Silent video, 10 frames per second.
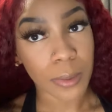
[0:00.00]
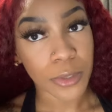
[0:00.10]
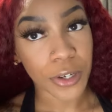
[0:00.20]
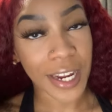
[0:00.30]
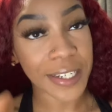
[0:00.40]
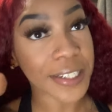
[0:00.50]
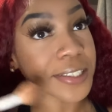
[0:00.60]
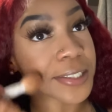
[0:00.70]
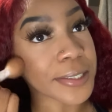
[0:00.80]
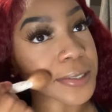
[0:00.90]

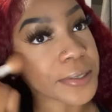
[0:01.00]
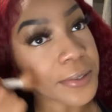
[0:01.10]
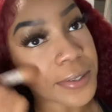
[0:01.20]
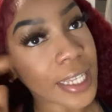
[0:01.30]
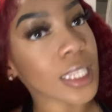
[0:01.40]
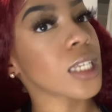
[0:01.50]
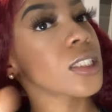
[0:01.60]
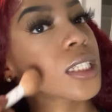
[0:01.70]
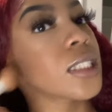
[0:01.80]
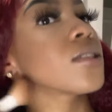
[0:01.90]
trying to do. And
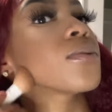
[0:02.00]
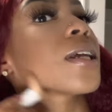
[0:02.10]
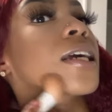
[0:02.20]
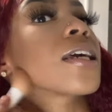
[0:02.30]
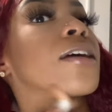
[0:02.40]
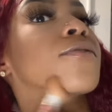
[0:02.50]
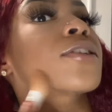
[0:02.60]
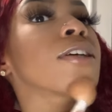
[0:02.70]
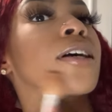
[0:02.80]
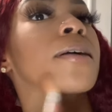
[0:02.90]
that, this is what I get for
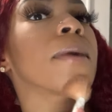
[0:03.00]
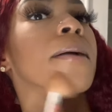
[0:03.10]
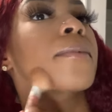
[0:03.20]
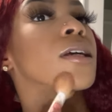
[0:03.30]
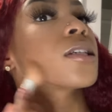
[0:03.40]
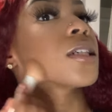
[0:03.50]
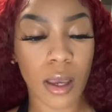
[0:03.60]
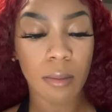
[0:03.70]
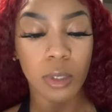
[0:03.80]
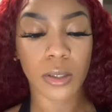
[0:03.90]
talking my big shit.
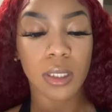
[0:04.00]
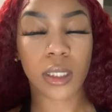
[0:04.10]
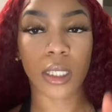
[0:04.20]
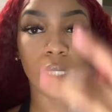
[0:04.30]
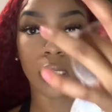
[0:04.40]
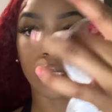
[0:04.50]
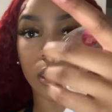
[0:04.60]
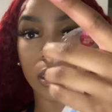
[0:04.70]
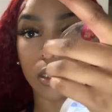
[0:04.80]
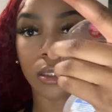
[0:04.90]
I'm using
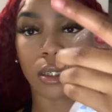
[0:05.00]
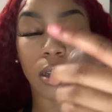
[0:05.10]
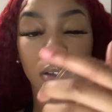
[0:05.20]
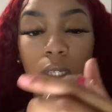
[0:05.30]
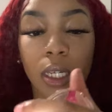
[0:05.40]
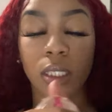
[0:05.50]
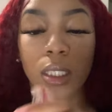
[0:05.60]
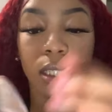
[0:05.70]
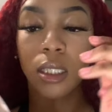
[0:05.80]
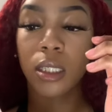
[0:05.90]
this, oh, you
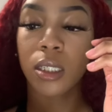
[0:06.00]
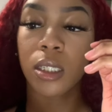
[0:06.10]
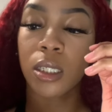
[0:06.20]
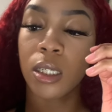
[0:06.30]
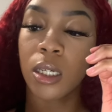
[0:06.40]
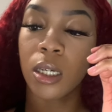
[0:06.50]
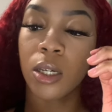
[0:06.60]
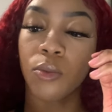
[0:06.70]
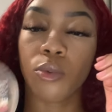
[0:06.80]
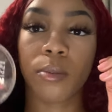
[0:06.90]
see,
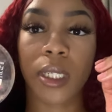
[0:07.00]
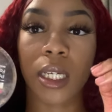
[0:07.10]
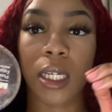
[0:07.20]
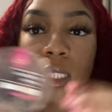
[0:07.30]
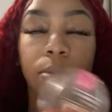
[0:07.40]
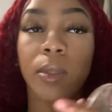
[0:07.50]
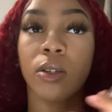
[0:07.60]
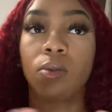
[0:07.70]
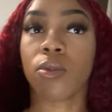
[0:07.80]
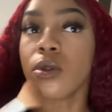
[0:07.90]
Ruby Kiss
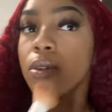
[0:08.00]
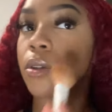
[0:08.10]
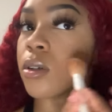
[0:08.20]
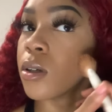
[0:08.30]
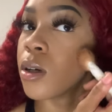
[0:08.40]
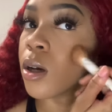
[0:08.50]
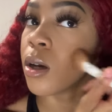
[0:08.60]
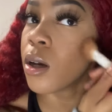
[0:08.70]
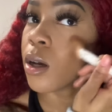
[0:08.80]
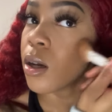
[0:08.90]
Mineral.
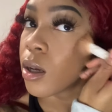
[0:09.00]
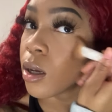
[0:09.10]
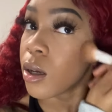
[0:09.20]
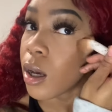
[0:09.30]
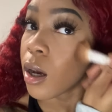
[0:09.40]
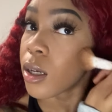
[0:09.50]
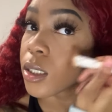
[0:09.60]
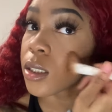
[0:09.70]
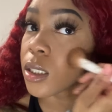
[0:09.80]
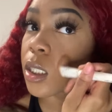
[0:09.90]

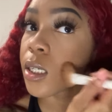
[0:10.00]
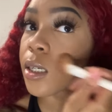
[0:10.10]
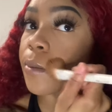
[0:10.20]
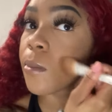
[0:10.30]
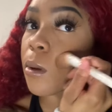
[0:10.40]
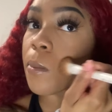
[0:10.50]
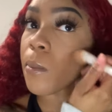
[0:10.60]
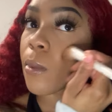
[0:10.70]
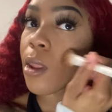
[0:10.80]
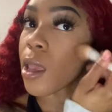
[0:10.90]
Honestly,
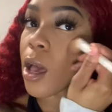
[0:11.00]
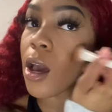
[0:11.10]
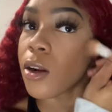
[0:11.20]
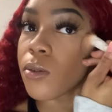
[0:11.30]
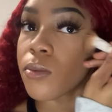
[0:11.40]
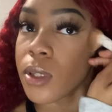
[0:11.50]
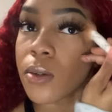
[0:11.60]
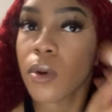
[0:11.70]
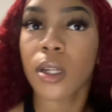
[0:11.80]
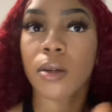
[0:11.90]
I don't really
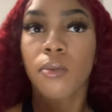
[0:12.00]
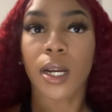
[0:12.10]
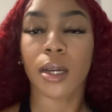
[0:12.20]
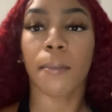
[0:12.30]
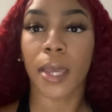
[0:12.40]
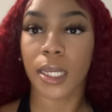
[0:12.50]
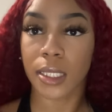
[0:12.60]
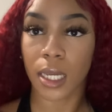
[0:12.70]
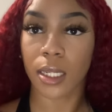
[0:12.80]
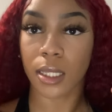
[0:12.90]
want to recommend
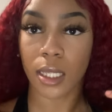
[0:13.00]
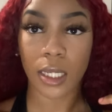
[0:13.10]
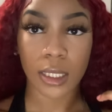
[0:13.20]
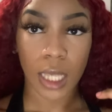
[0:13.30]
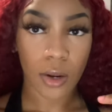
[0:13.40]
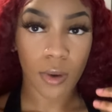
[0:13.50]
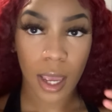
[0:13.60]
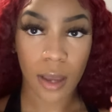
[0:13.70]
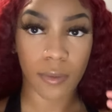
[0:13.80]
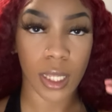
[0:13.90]
anything because I don't
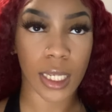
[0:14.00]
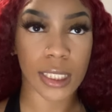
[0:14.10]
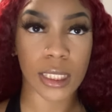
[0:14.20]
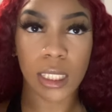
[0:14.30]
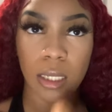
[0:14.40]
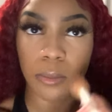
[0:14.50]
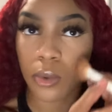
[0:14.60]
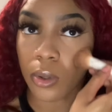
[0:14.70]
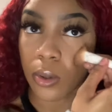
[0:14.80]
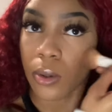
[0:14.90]
have like
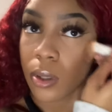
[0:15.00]
staple